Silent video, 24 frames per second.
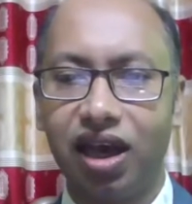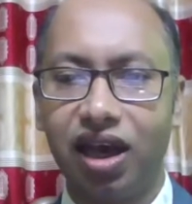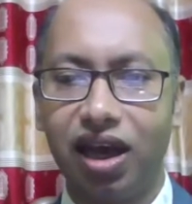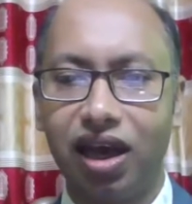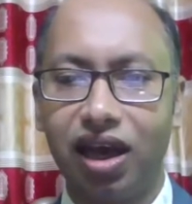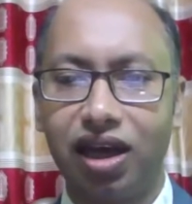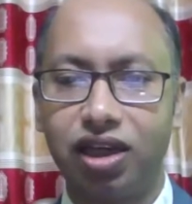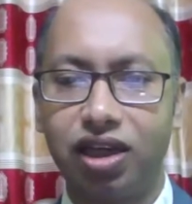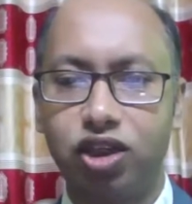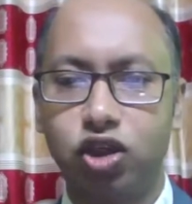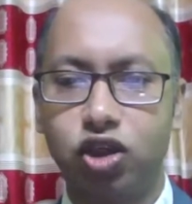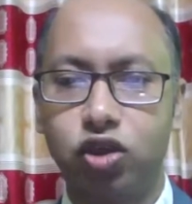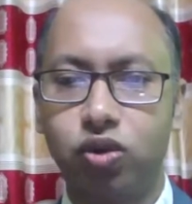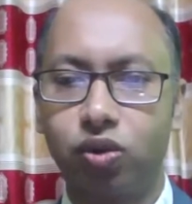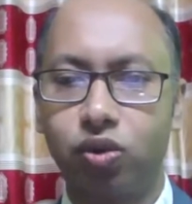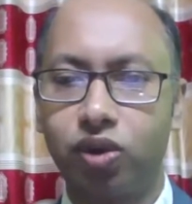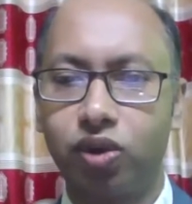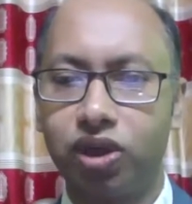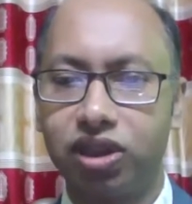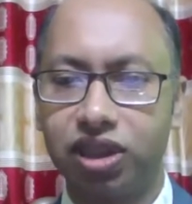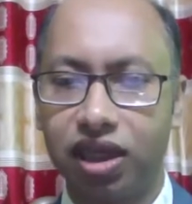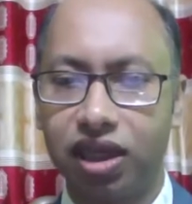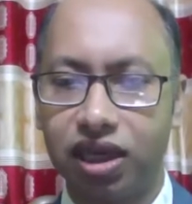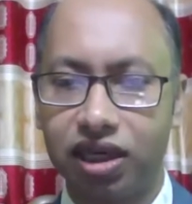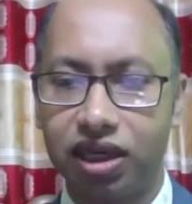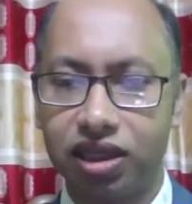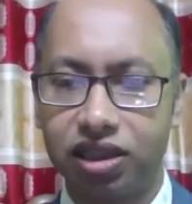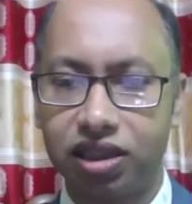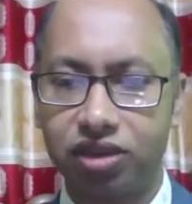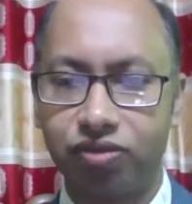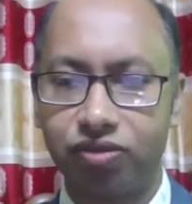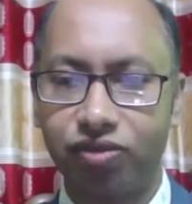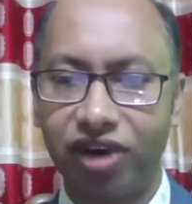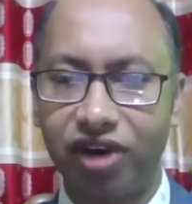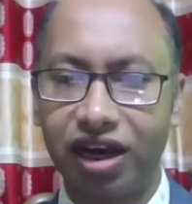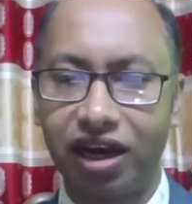And
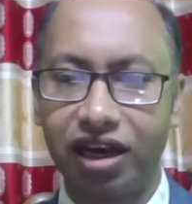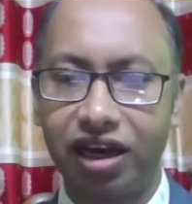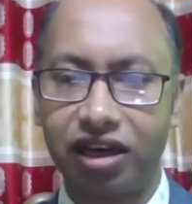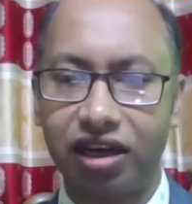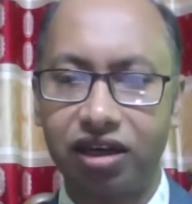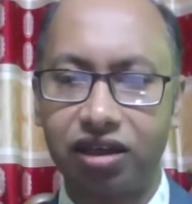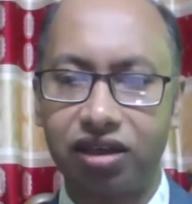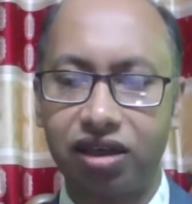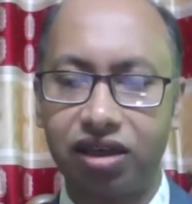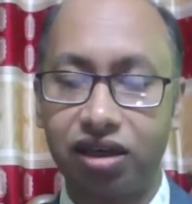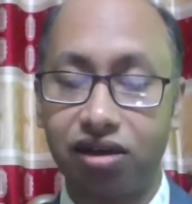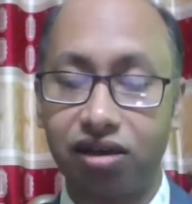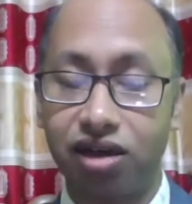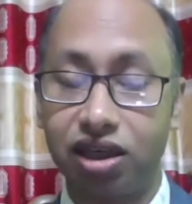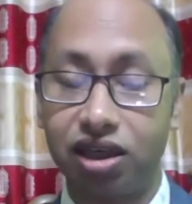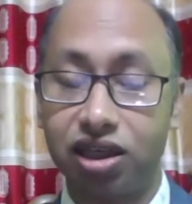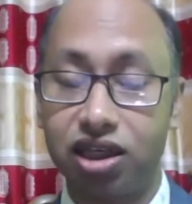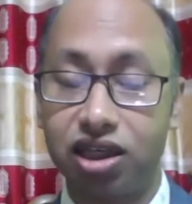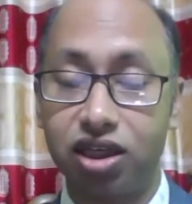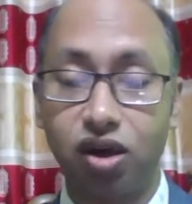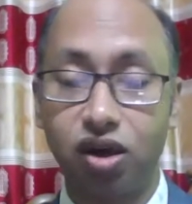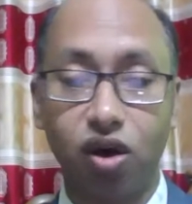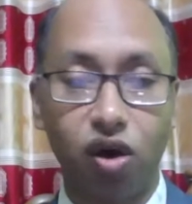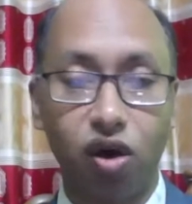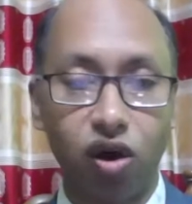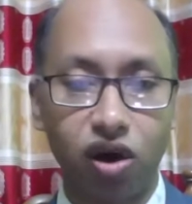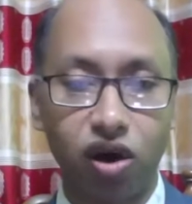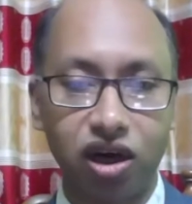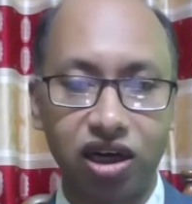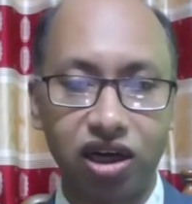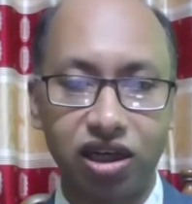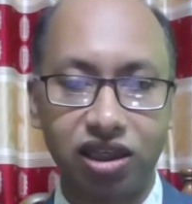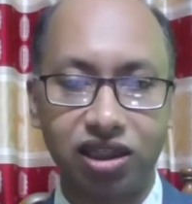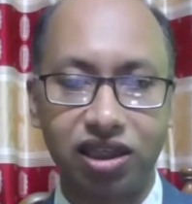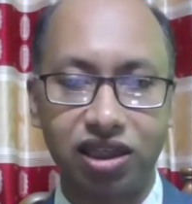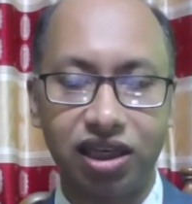storytellers were greatly
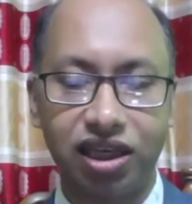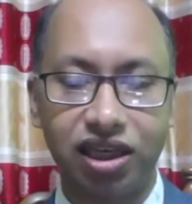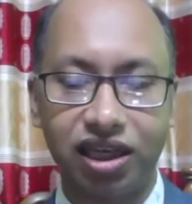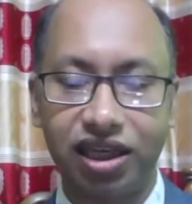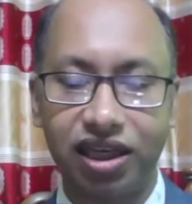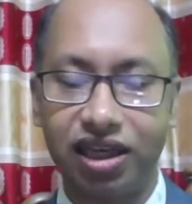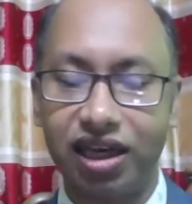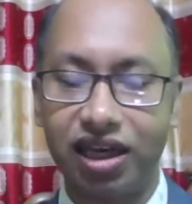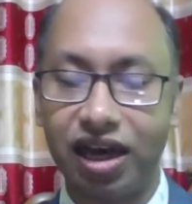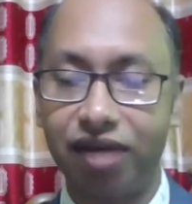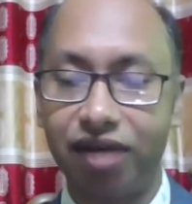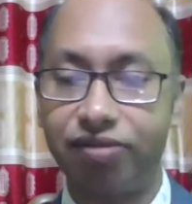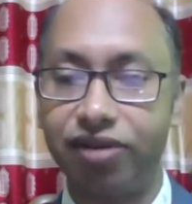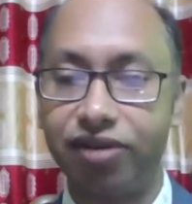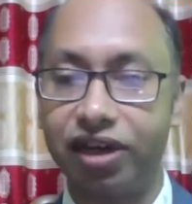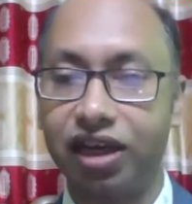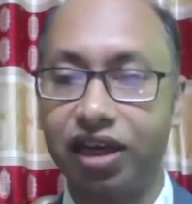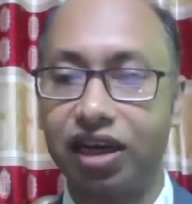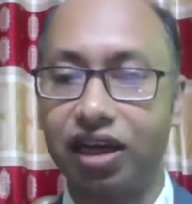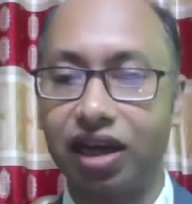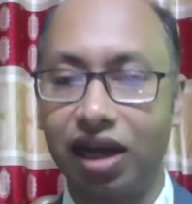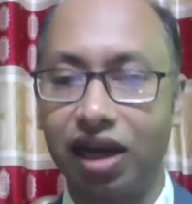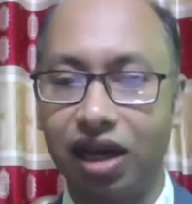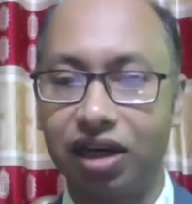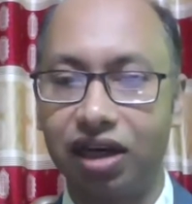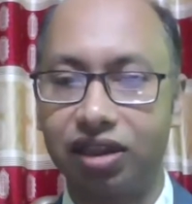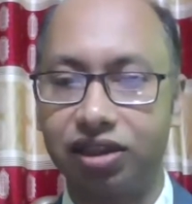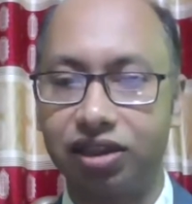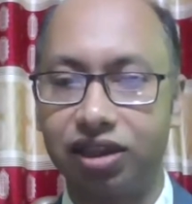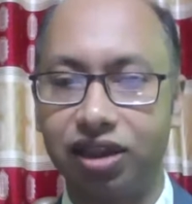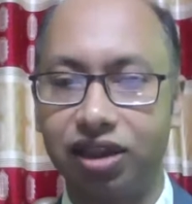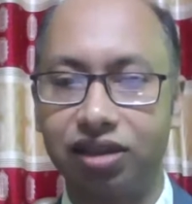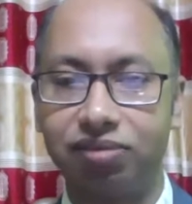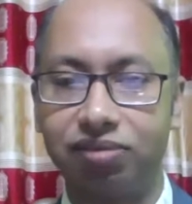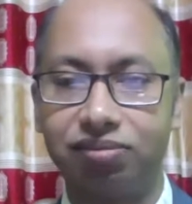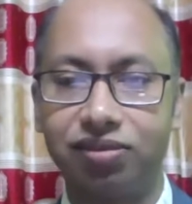honored in African
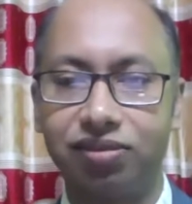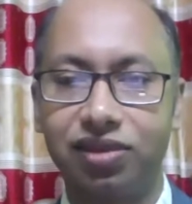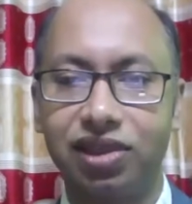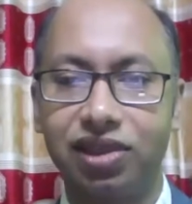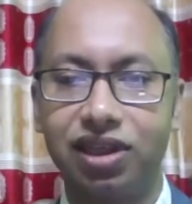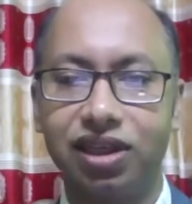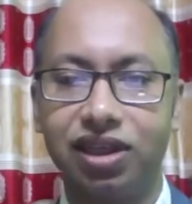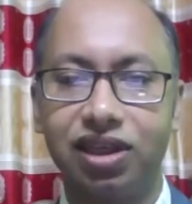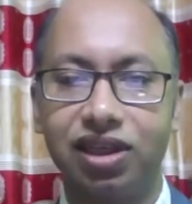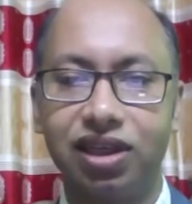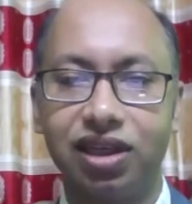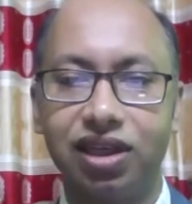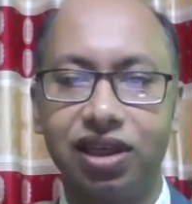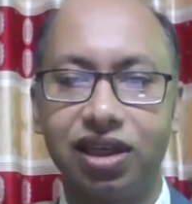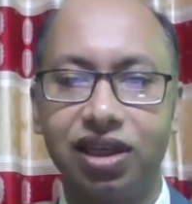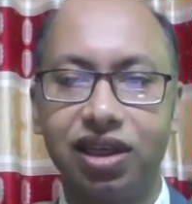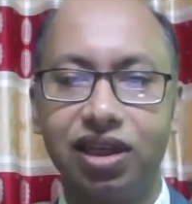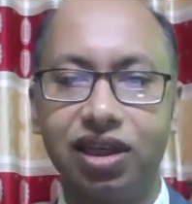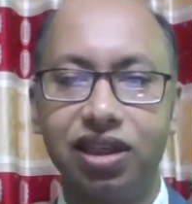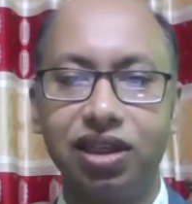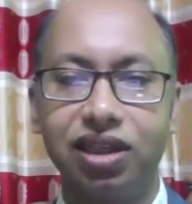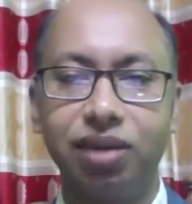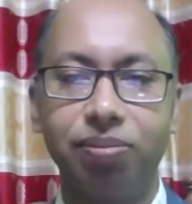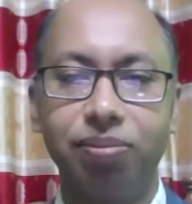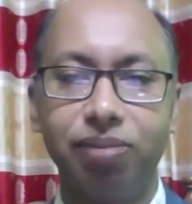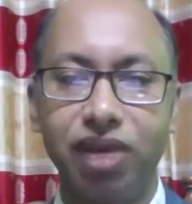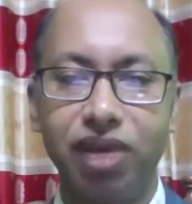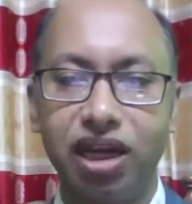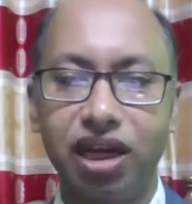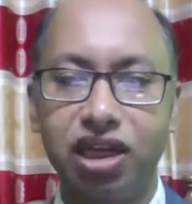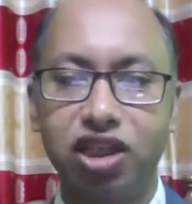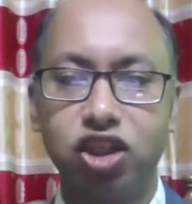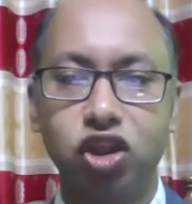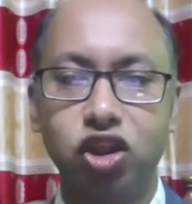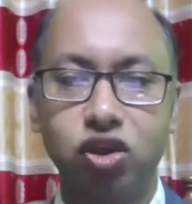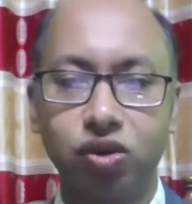culture. The
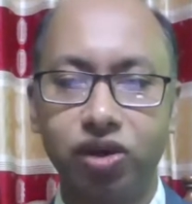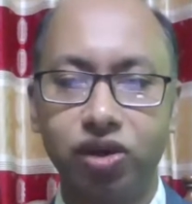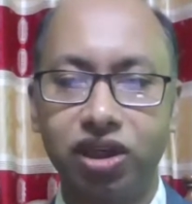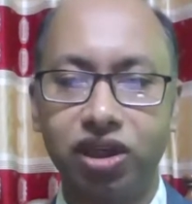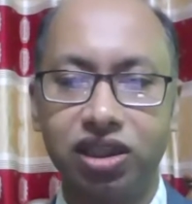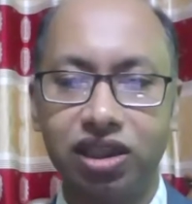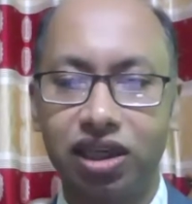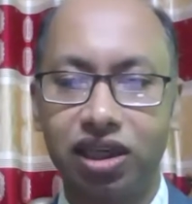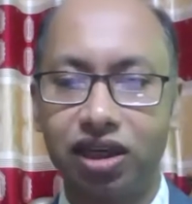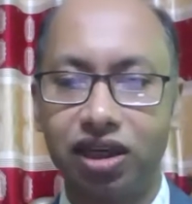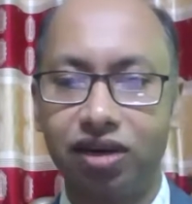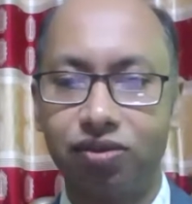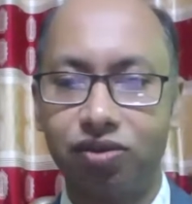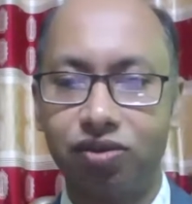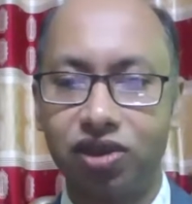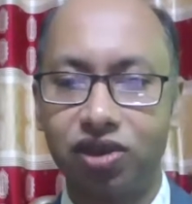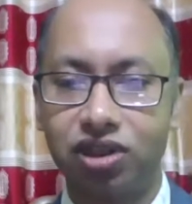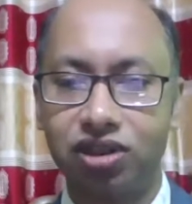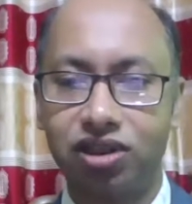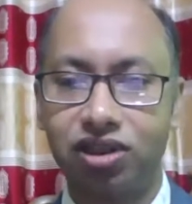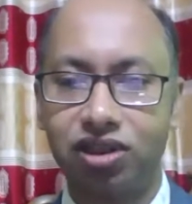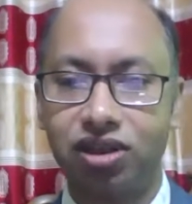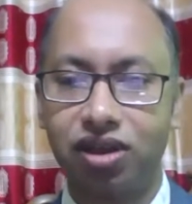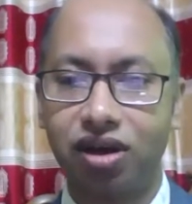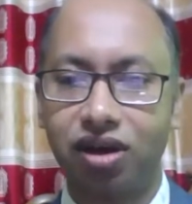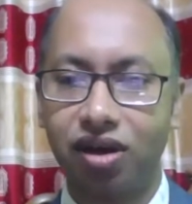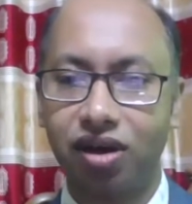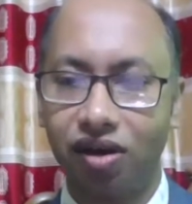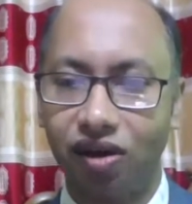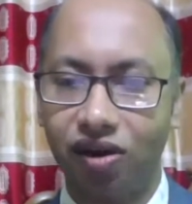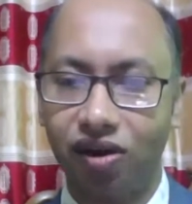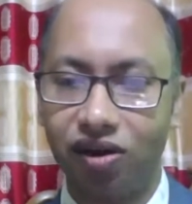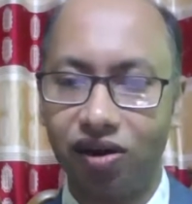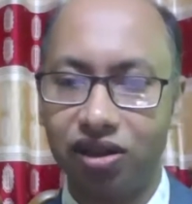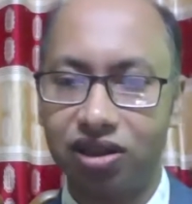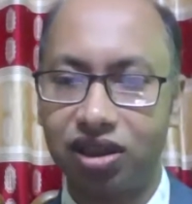male storyteller was
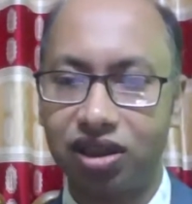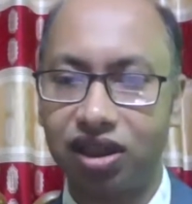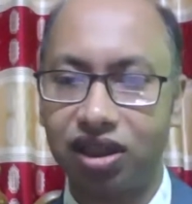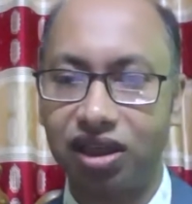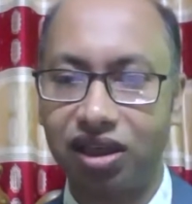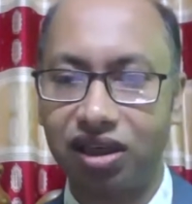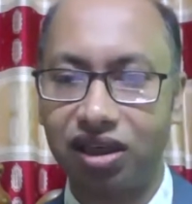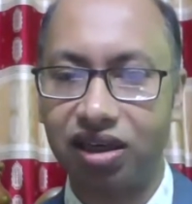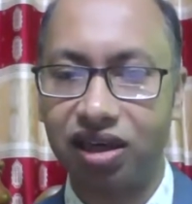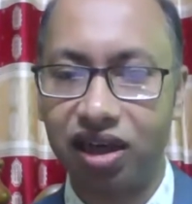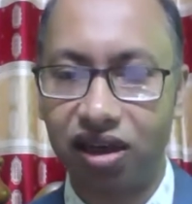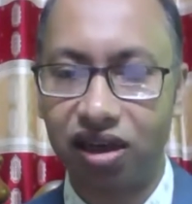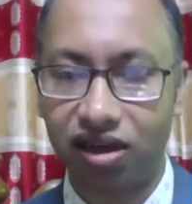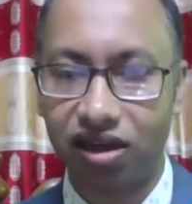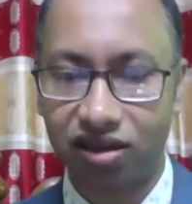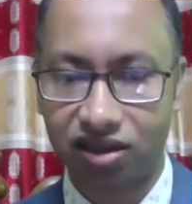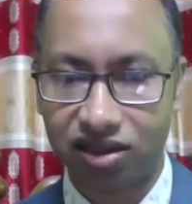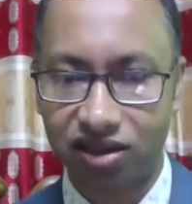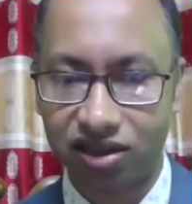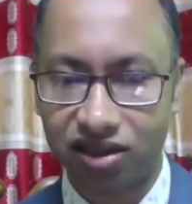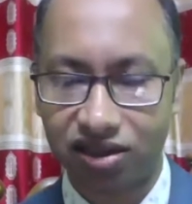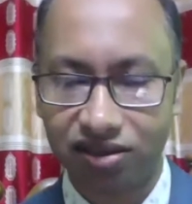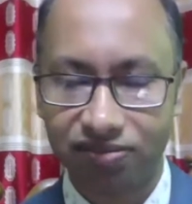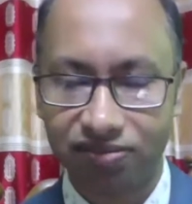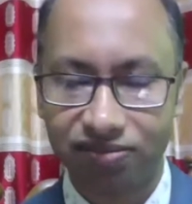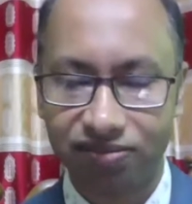called griot,